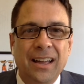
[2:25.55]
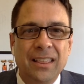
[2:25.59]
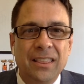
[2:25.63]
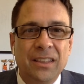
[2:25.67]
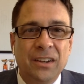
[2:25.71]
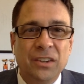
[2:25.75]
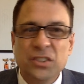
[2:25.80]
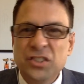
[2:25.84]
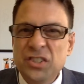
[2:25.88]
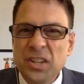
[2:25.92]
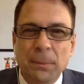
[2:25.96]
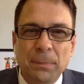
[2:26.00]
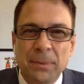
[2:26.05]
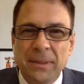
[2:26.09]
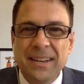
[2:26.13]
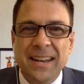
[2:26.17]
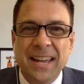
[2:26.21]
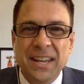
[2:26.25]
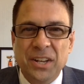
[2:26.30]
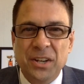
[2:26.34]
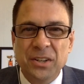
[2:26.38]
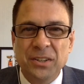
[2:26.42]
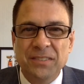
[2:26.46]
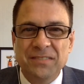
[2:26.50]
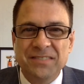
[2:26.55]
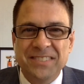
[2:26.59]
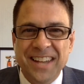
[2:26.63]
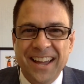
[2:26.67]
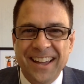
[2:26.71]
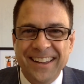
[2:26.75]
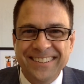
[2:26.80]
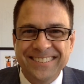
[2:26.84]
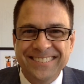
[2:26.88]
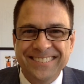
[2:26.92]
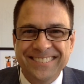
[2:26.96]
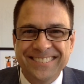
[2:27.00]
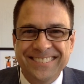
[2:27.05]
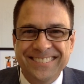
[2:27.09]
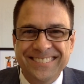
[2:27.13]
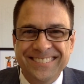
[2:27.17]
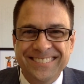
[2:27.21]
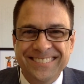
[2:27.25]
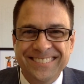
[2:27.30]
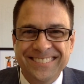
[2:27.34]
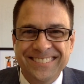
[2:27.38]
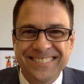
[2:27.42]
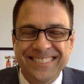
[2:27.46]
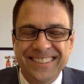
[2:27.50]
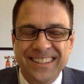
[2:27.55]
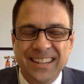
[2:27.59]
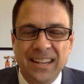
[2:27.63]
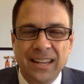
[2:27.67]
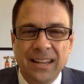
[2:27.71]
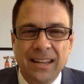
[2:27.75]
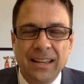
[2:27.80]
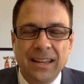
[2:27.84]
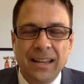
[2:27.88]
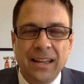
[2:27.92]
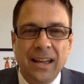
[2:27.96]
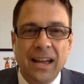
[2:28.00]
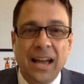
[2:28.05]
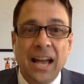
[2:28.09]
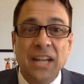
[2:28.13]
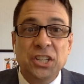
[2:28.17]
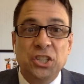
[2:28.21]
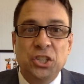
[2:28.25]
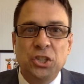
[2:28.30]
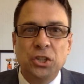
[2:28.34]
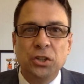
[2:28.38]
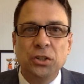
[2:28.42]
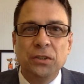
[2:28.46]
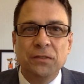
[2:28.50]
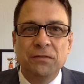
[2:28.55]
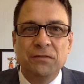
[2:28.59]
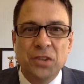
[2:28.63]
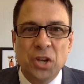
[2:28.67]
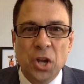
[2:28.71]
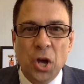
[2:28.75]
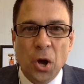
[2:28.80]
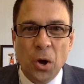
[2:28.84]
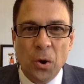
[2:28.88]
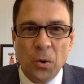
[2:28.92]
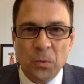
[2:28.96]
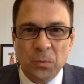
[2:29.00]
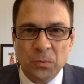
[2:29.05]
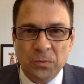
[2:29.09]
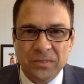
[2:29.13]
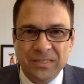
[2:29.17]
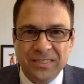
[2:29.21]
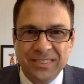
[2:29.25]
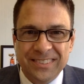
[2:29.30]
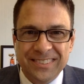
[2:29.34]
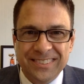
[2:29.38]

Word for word: There's something I could have done. I should have known.